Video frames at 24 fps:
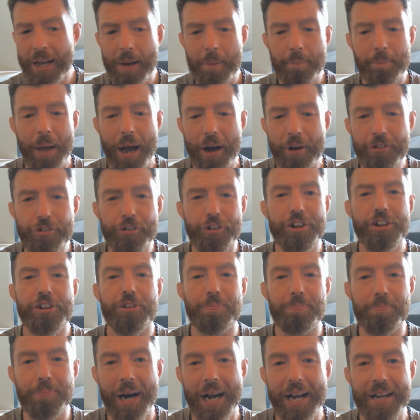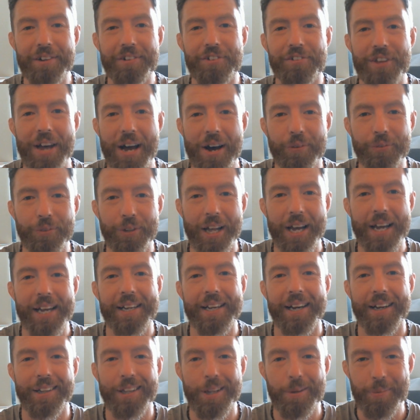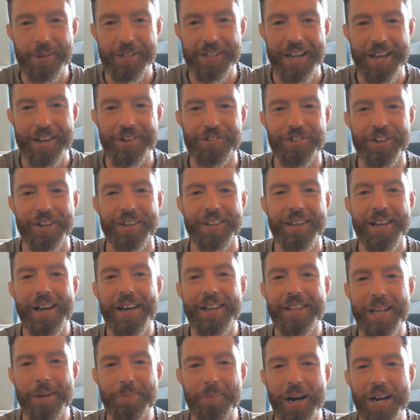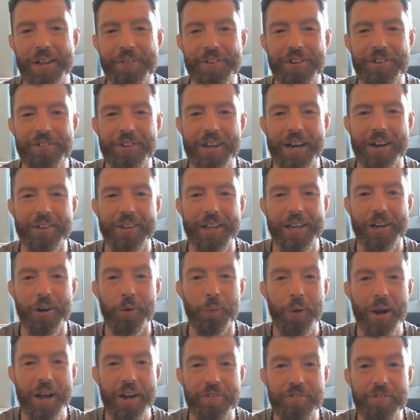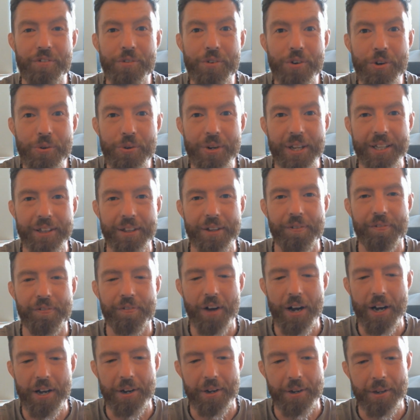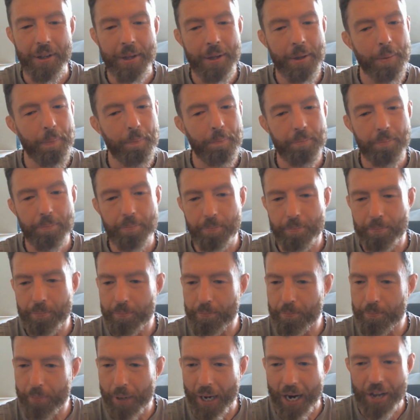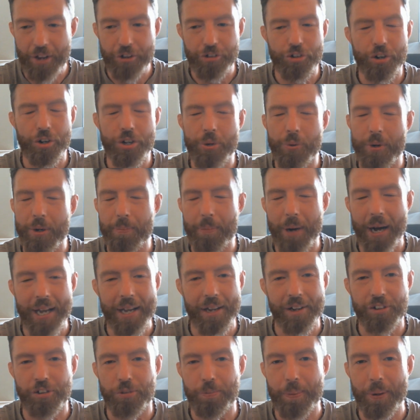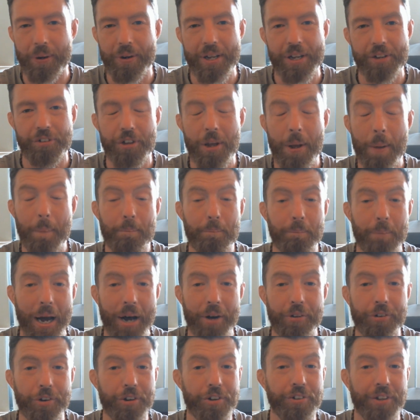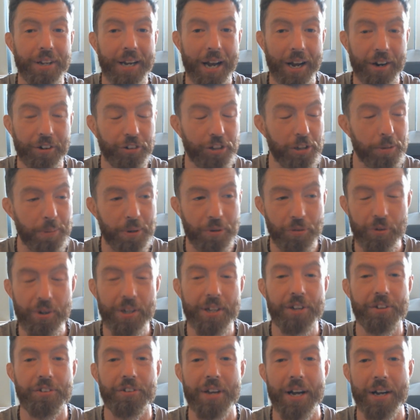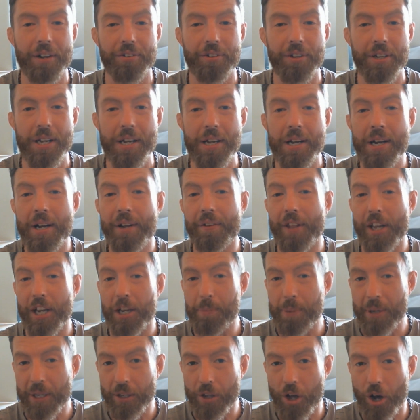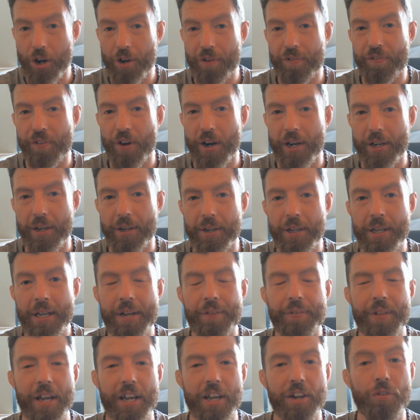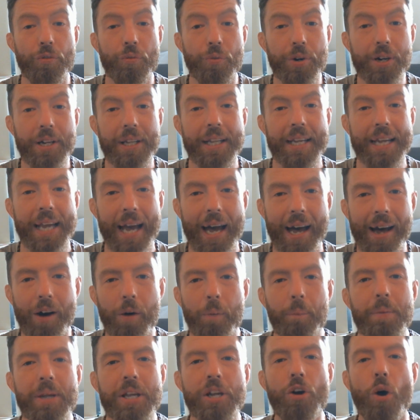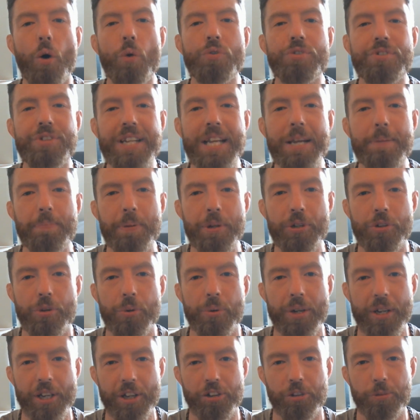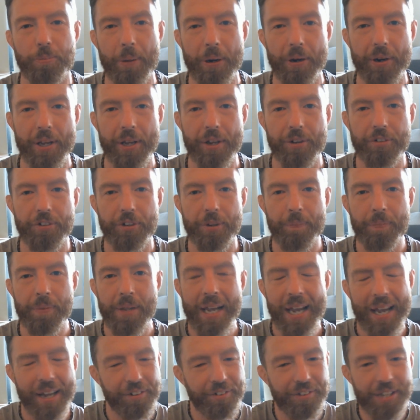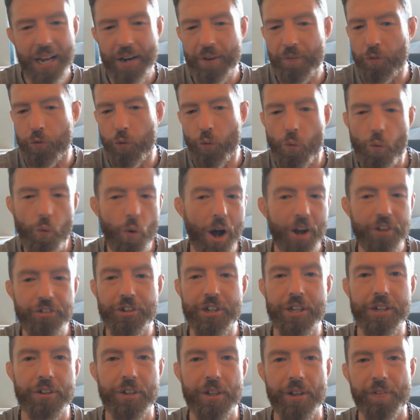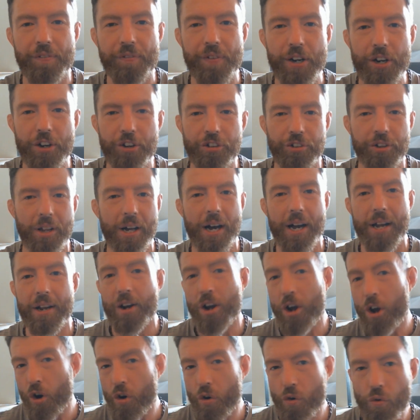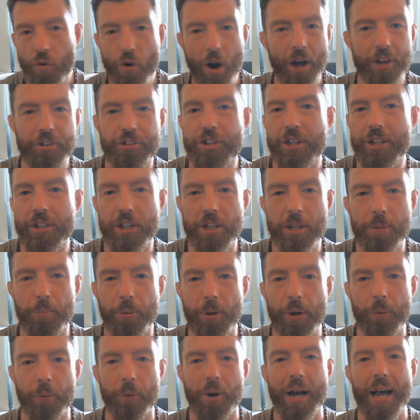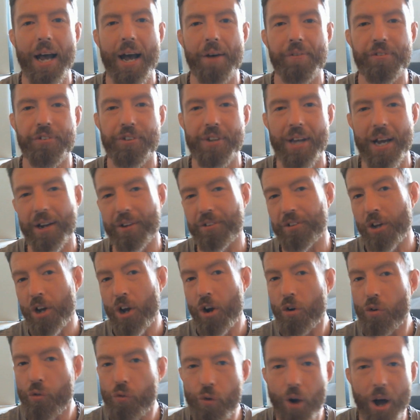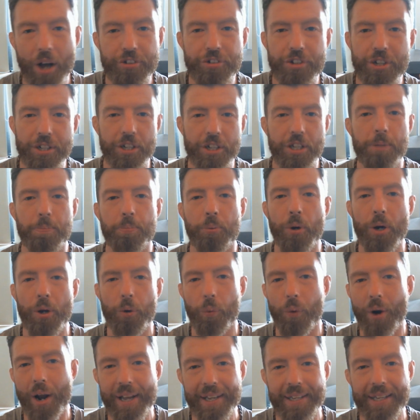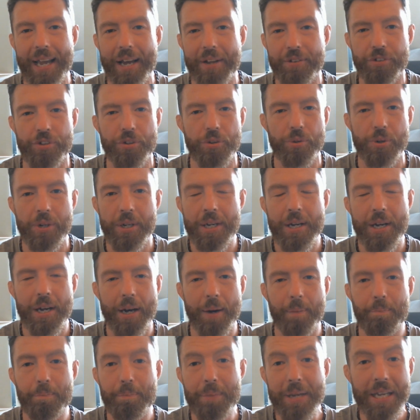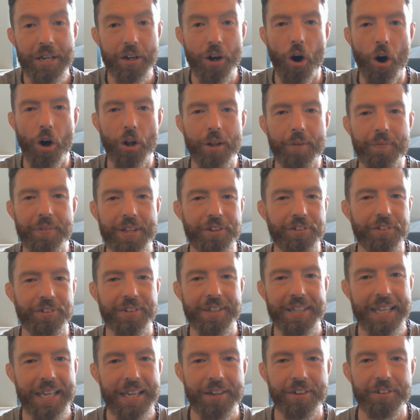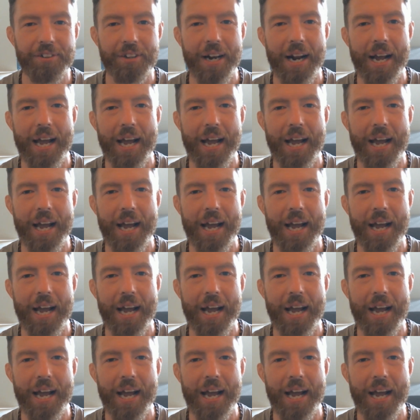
Boundaries might sound like a limitation. They might even sound like a way of ruining the fun. But I assure you, in my experience, boundaries can actually be really sexy. They can be a lot of fun. They can really help me go deep into an experience. Instead of rushing to the finish line, rushing to the point where I have sex, rushing to the point where I get to meet all of these needs that I